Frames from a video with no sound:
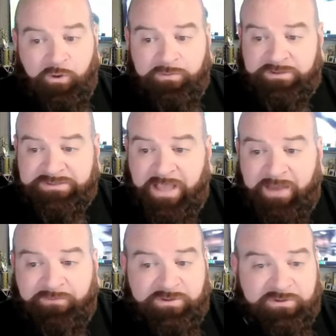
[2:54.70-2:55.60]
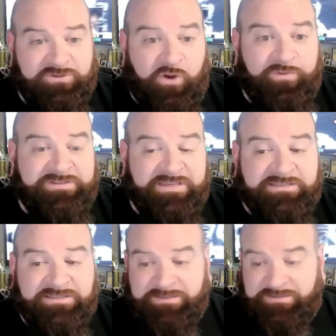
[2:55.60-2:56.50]

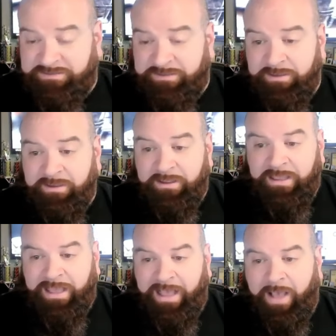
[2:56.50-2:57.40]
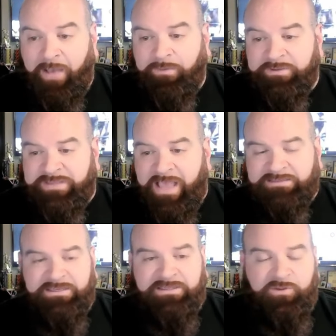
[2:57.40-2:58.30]
resistance. I was
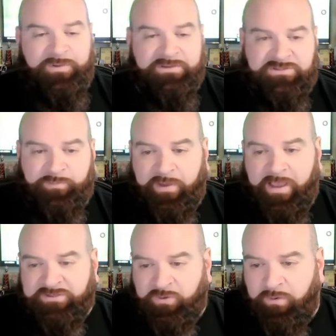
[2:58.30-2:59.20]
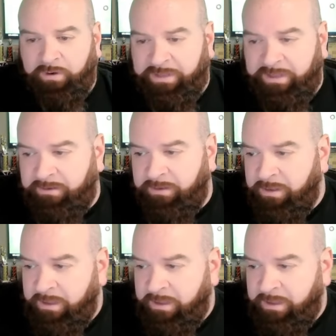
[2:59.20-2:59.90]
actually a little bit surprised. Oregon